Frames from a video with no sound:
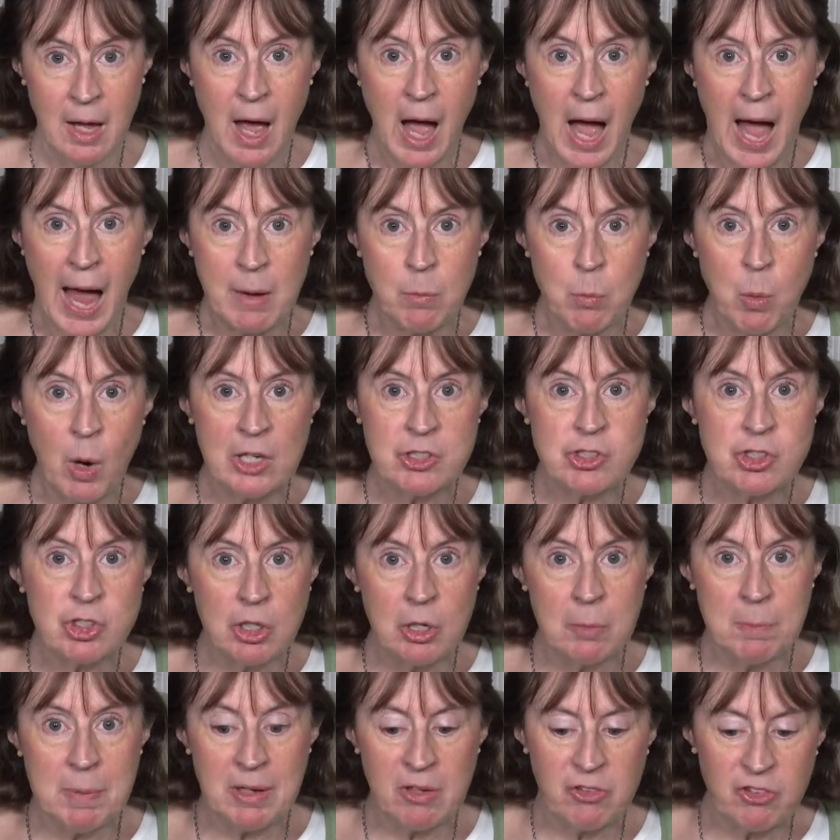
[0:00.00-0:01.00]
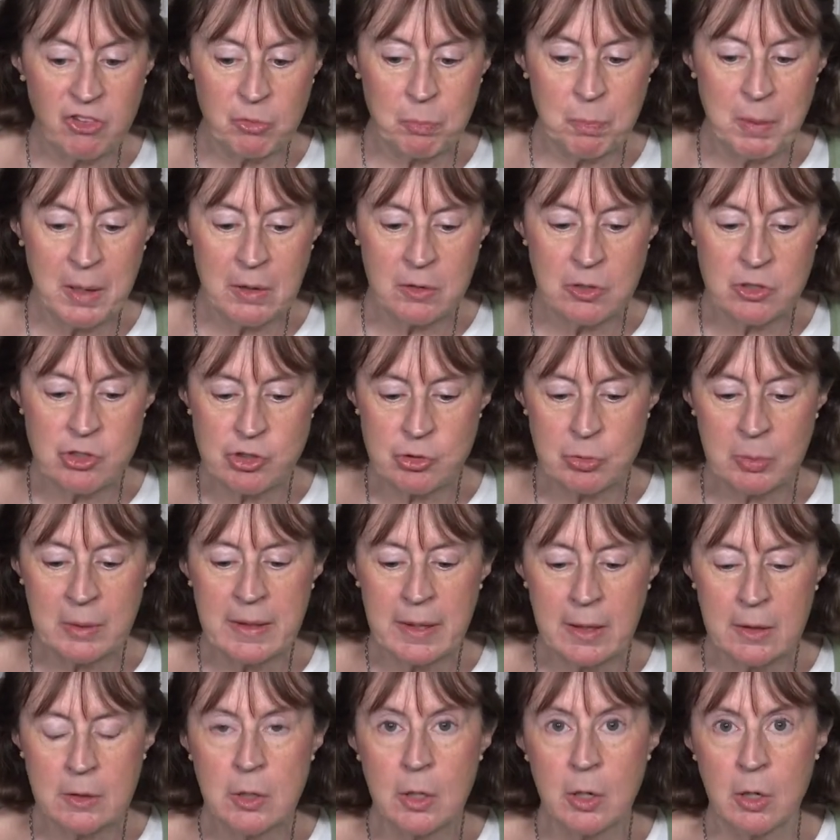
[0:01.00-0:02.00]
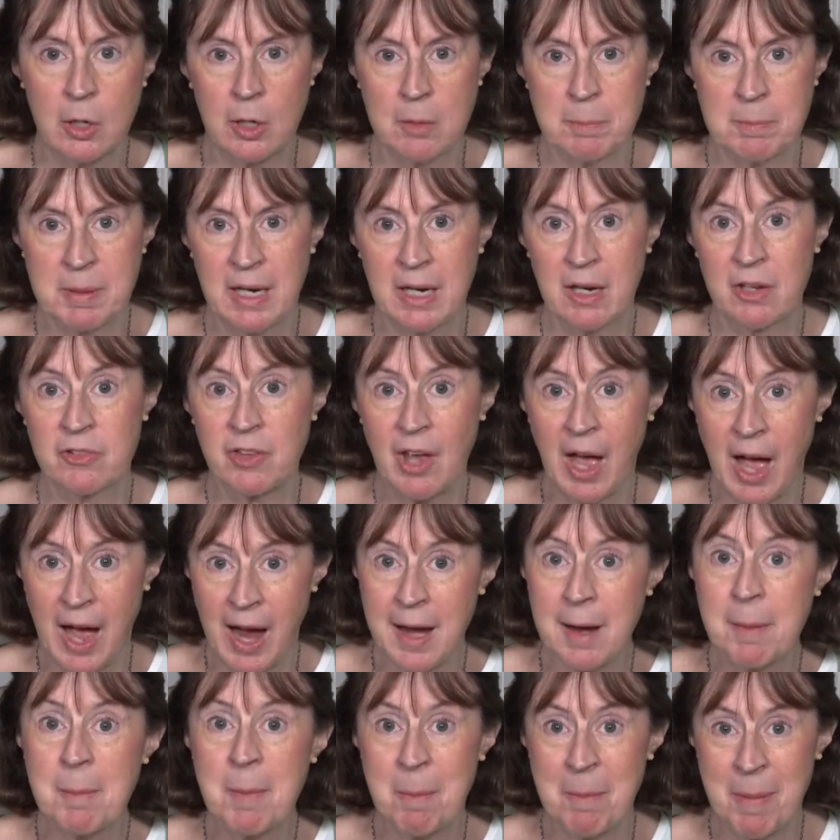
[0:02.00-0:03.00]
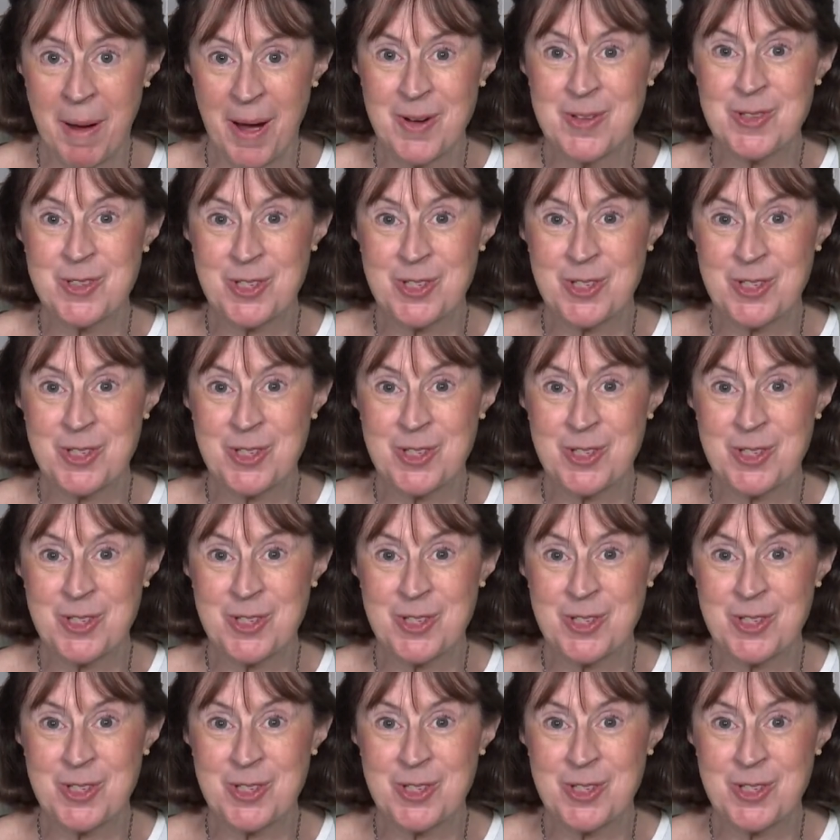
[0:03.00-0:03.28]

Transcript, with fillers: I want you to be spiritually alert because I am about